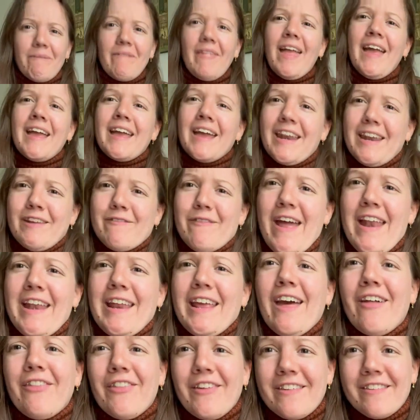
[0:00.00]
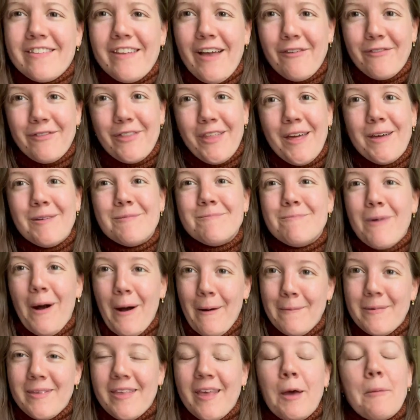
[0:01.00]
and kind of any other stuff that
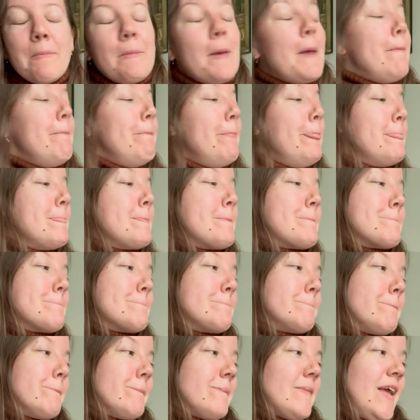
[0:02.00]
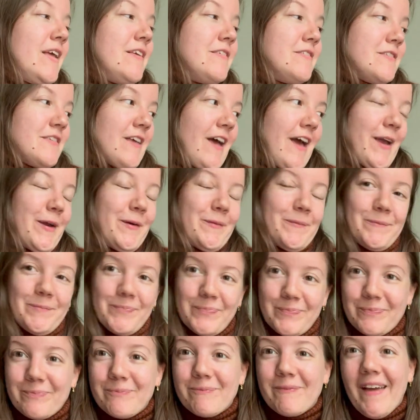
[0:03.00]
pops up. So,
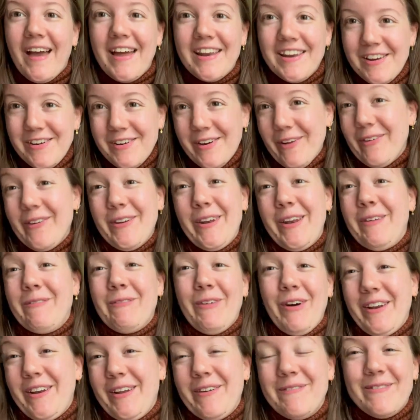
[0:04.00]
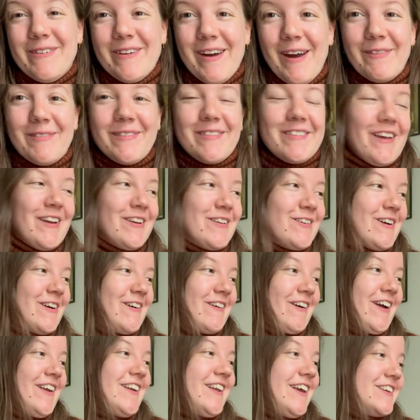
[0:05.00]
I don't know what number episode we're
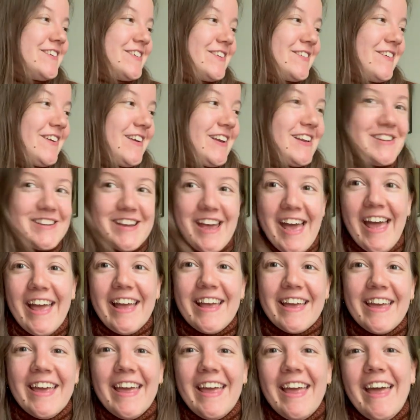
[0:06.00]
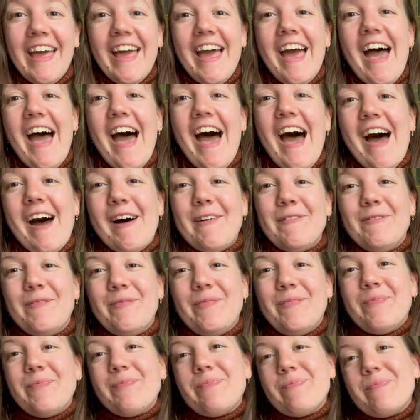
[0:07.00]
on, I should really check.
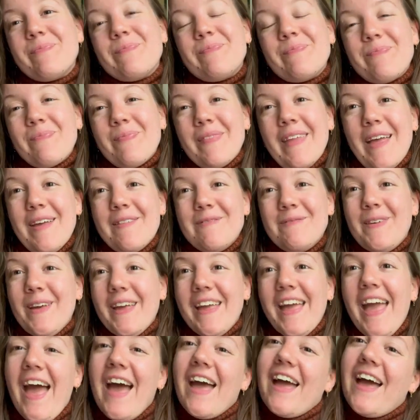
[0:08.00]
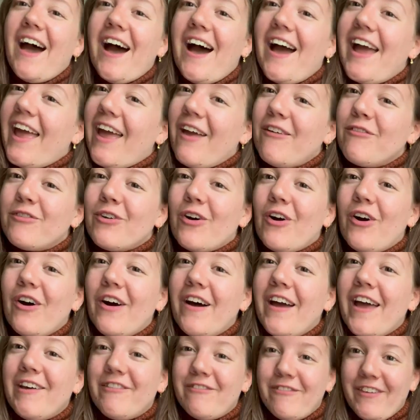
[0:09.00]
But yeah, I have got
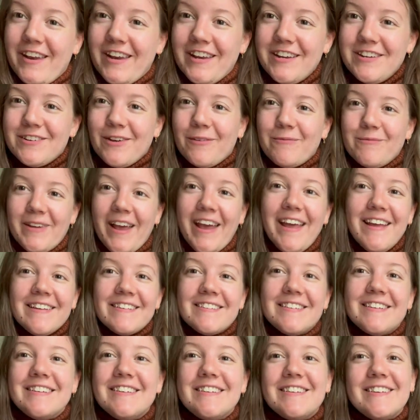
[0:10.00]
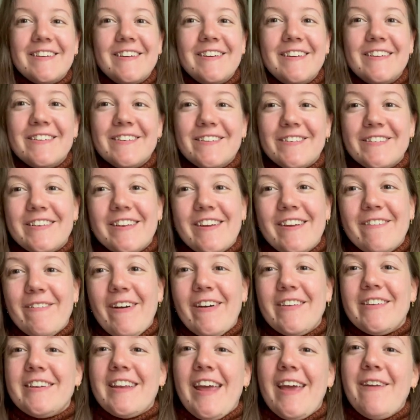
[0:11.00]
a finished object to talk to you
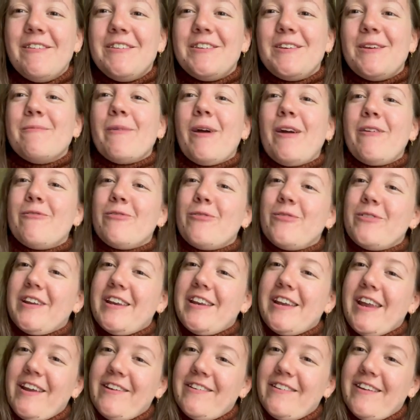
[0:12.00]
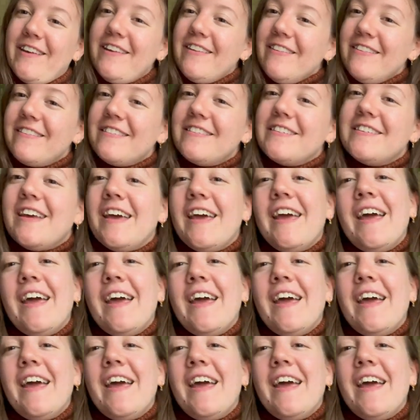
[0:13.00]
about today, which you might have already noticed